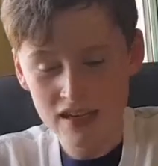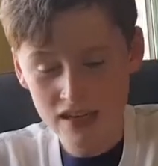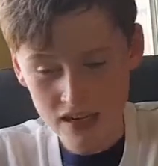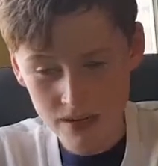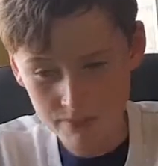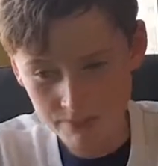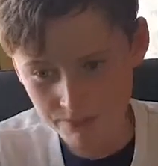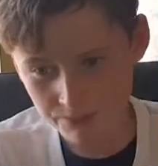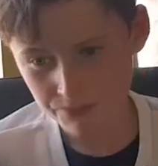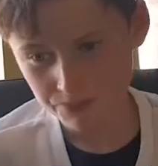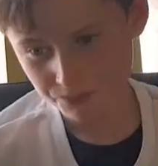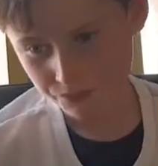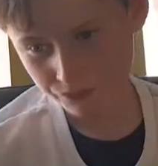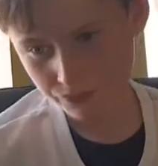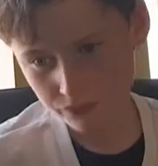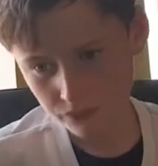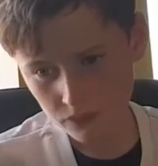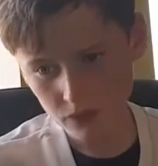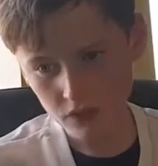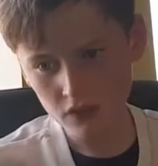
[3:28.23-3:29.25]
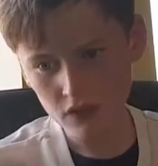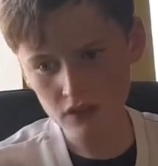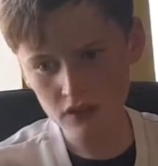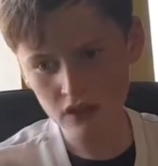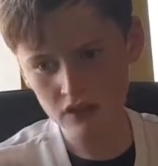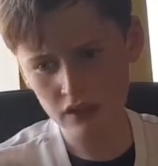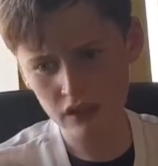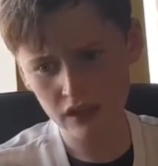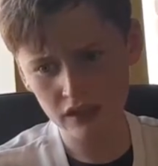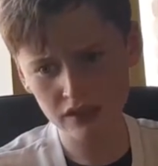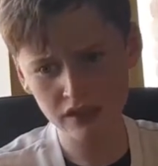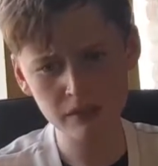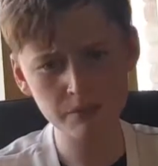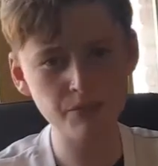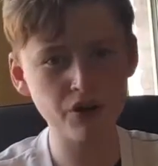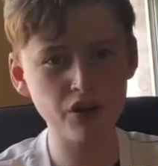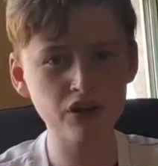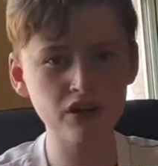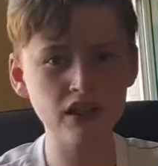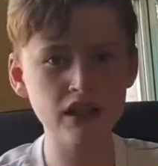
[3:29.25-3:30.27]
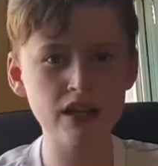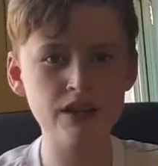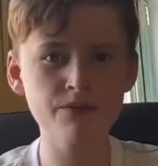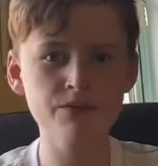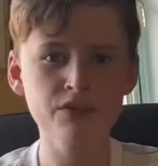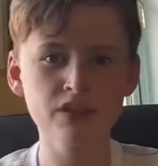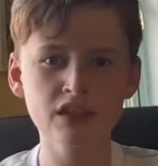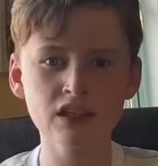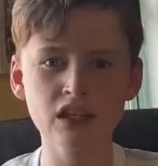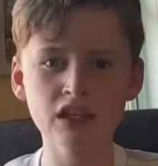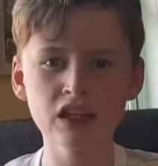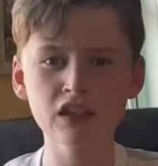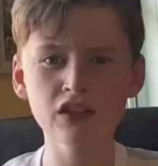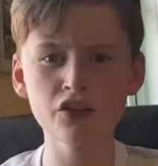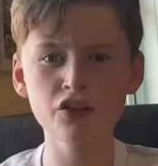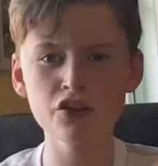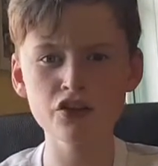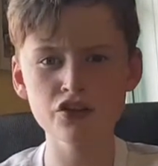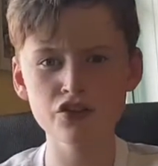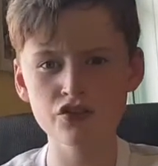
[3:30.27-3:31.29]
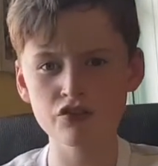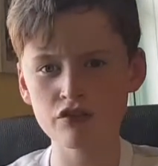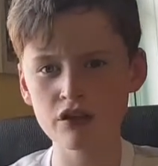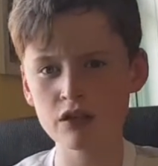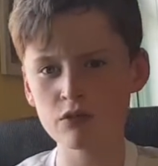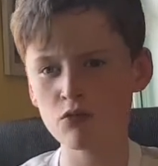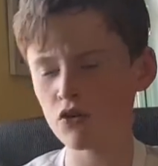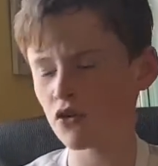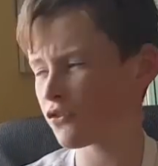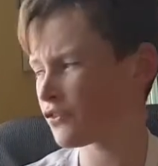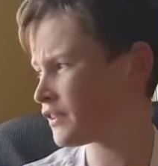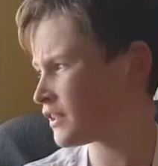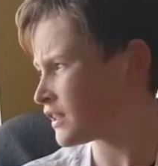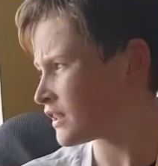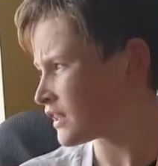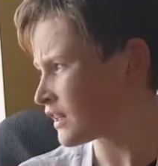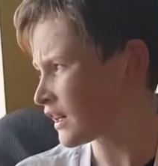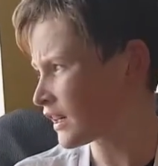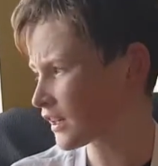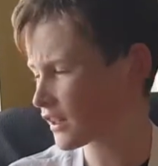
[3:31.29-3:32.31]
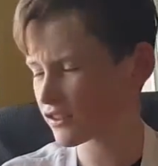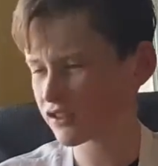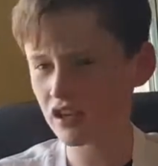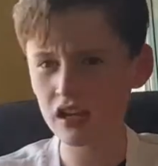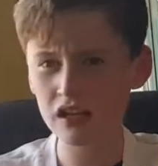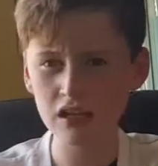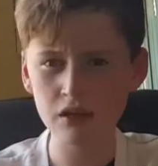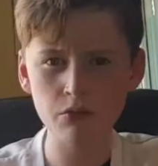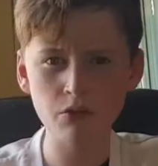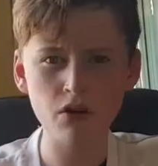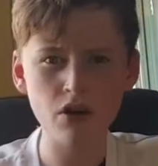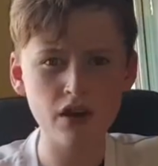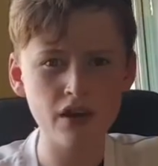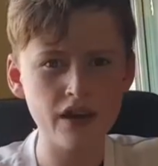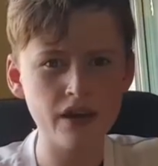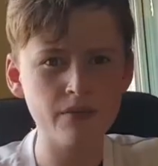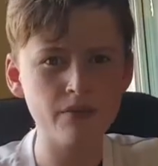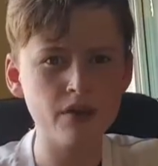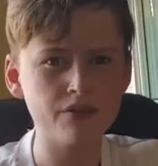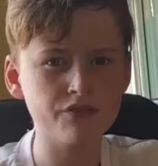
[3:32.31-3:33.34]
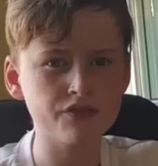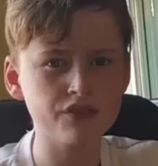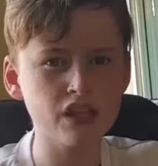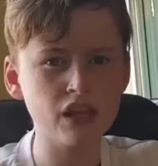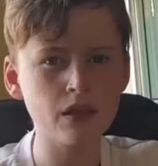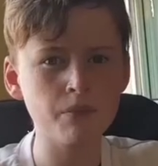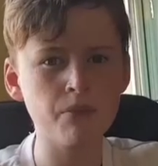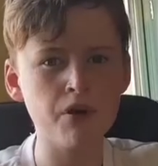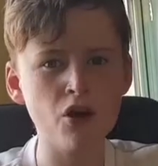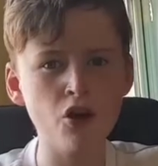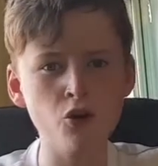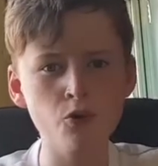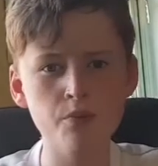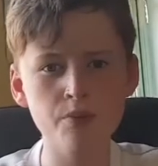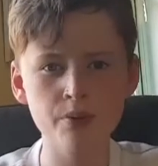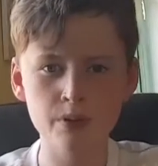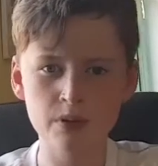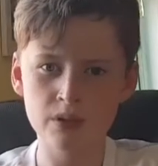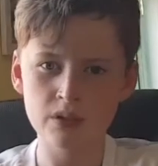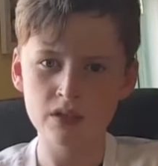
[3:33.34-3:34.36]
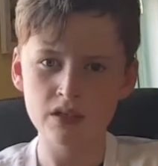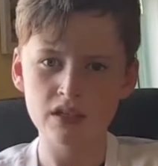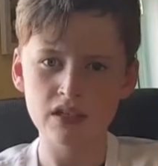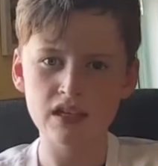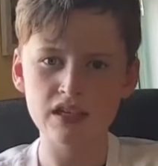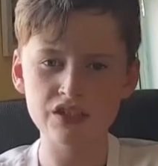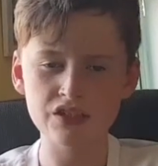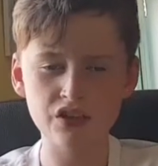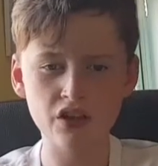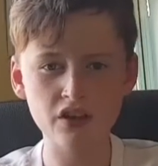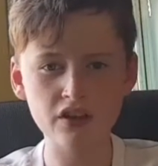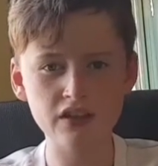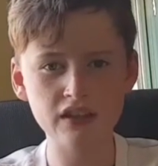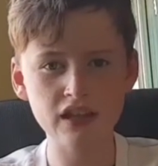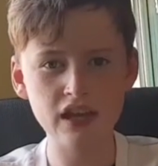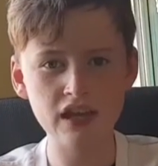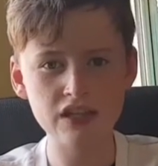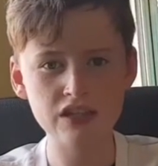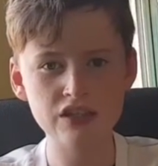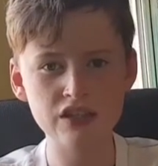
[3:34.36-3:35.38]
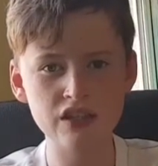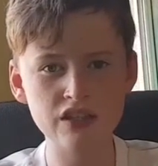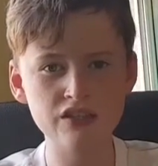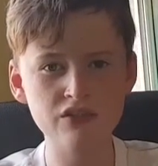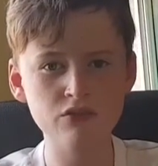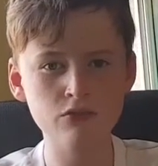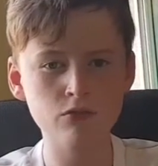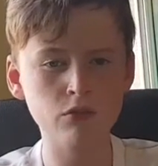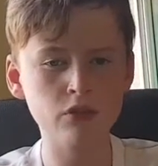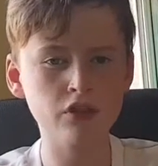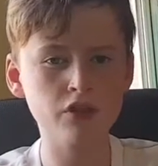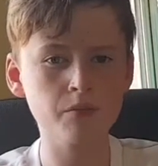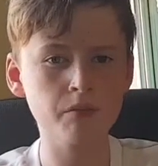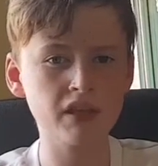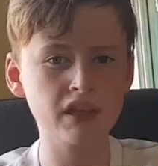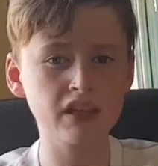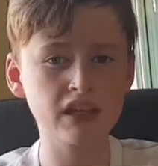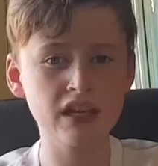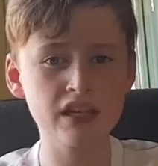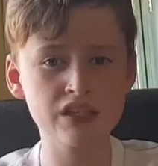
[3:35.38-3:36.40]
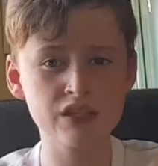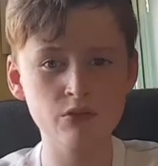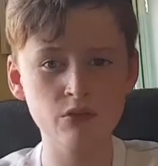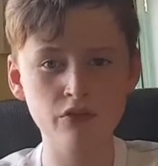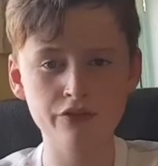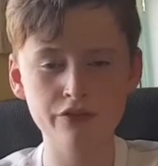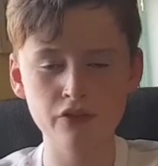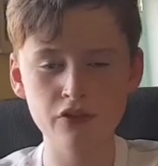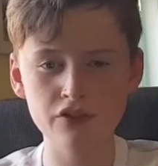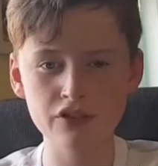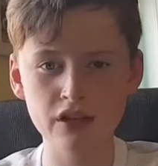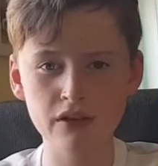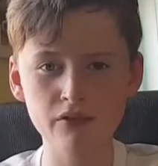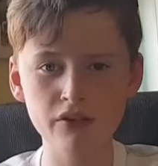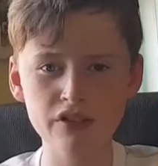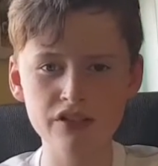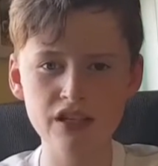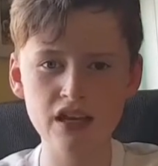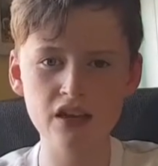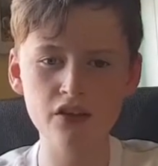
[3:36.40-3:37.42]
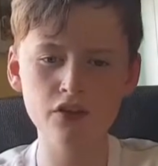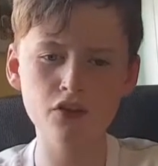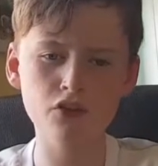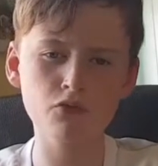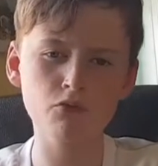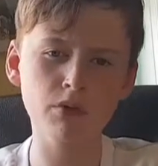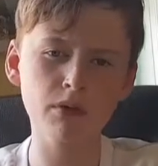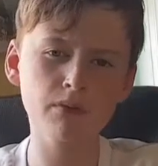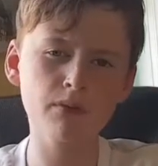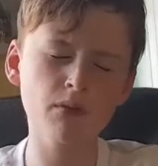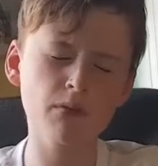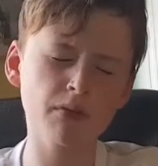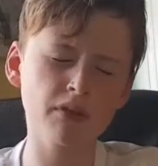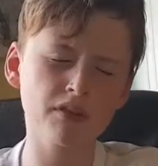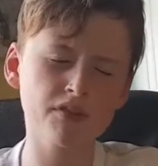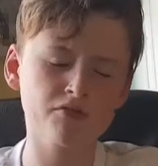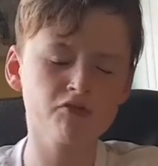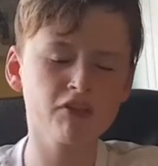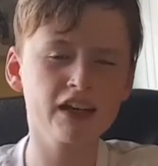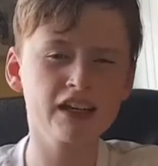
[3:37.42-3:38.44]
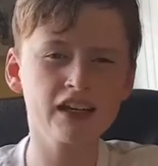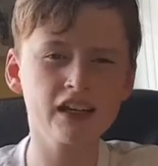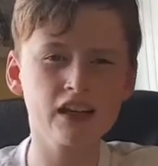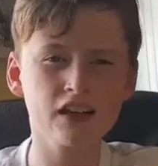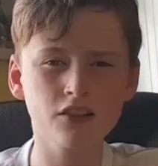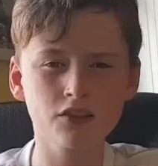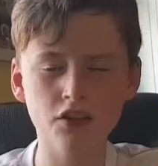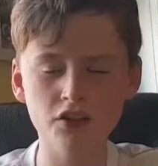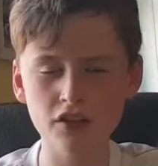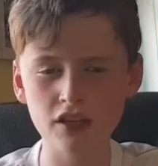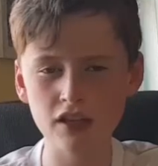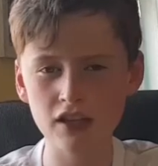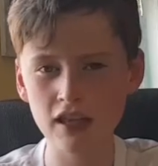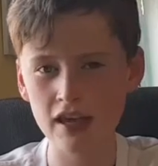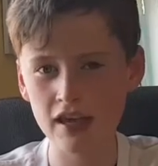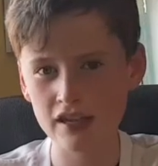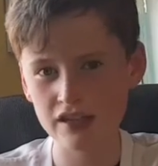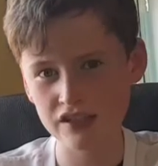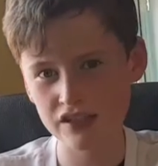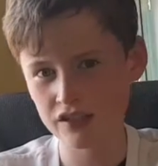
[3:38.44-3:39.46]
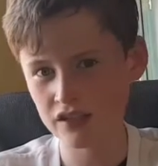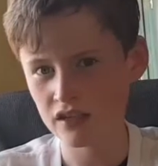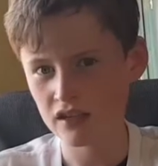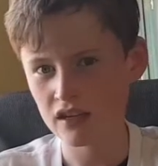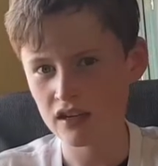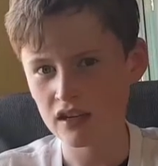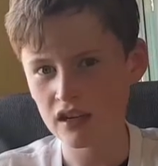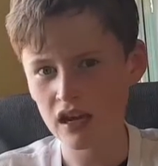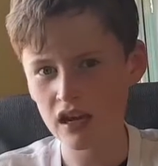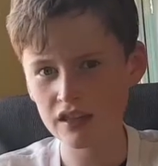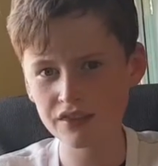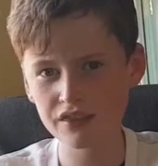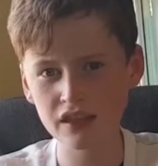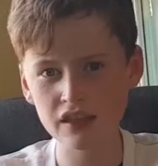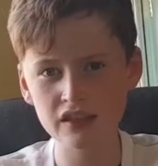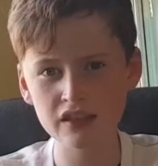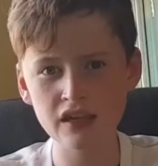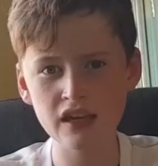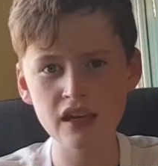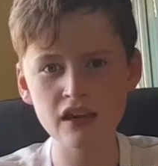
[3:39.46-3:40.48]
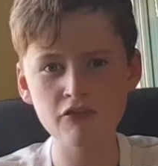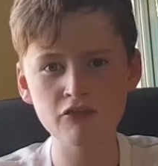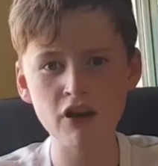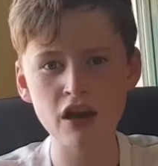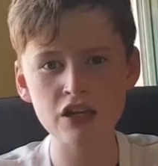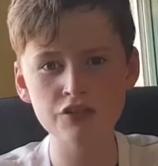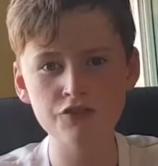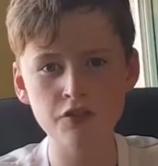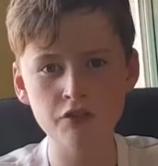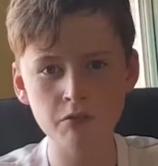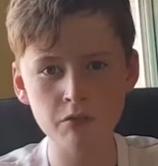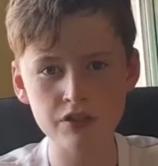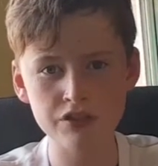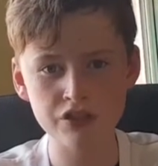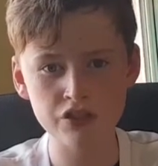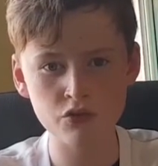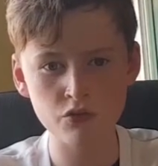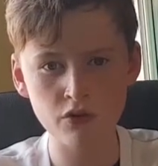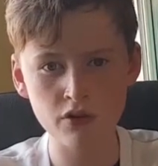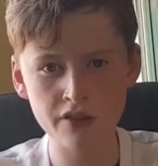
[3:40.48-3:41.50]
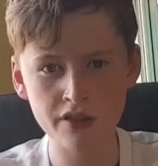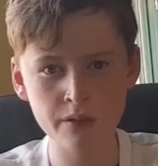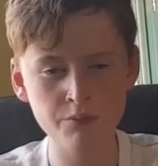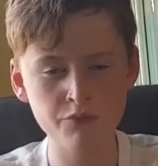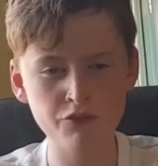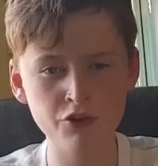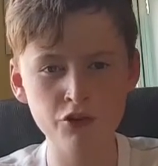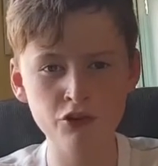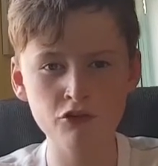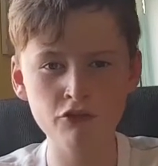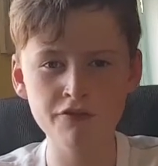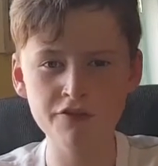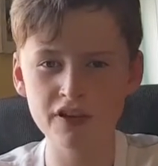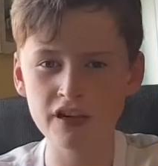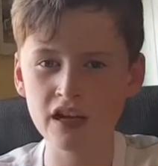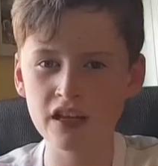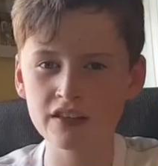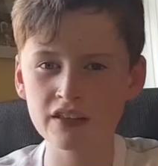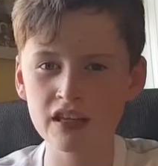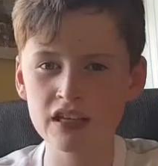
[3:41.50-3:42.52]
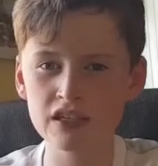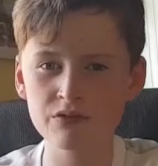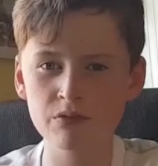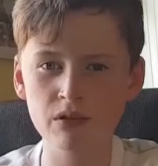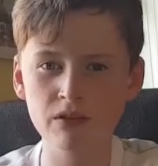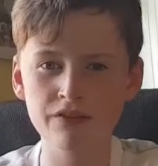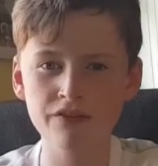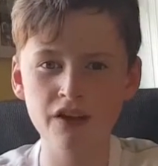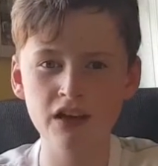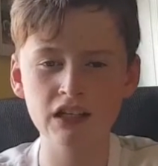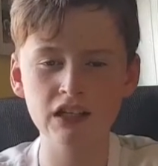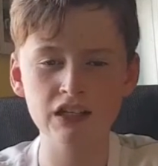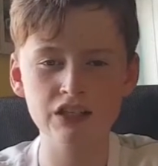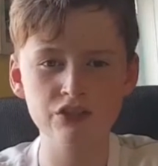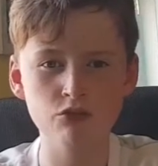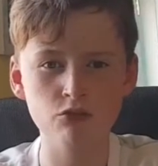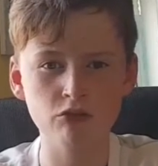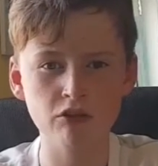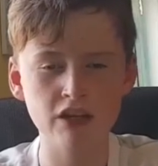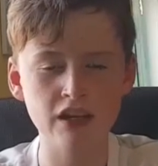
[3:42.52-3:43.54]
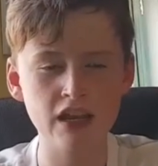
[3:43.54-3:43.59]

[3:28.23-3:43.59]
I think Burnley, they did lose 3-1. I'll tell you what, if Nick Pope is not in nets, this could be an easy one for us. I'm going to say, though, we will win 3-0 nonetheless. I think Rashford will score. I think Bruno Fernandes will finally score